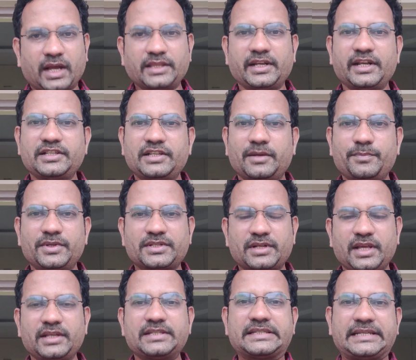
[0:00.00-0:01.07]
Other
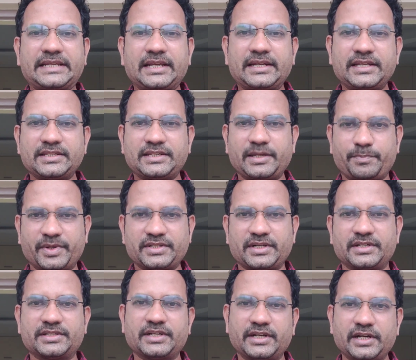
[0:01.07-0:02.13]
examples like CNS
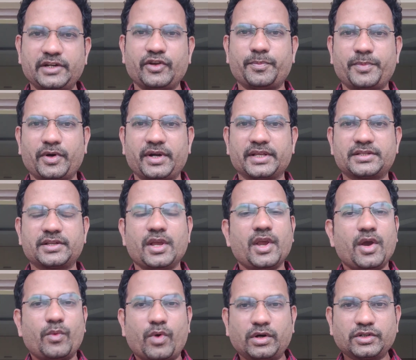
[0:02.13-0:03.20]
depressants, sedative hypnotics.
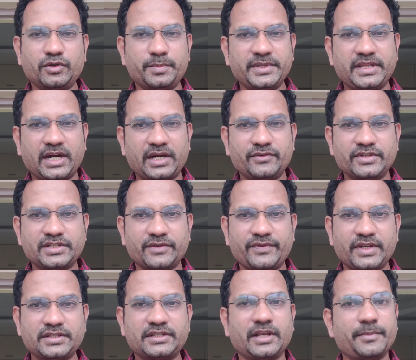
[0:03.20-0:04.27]
What could be the adverse
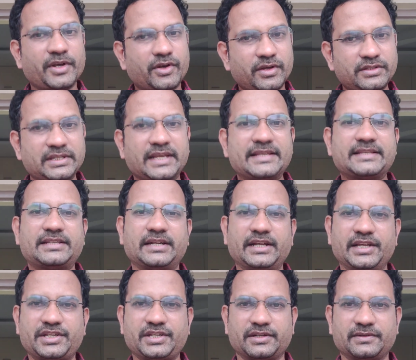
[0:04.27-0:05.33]
effects? They may cause
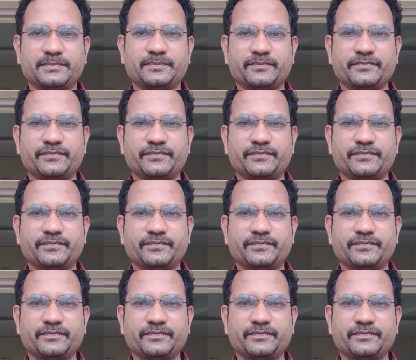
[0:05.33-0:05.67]
sedation.